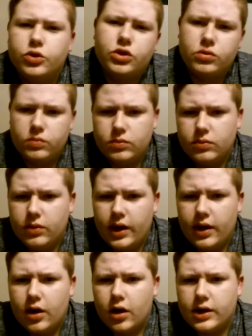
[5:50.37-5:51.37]
He was
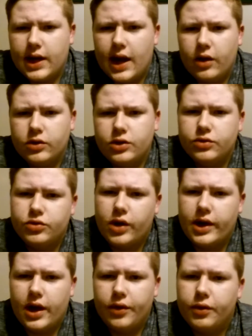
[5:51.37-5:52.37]
in our town. He
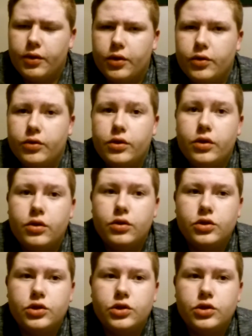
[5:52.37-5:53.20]
was right down the road.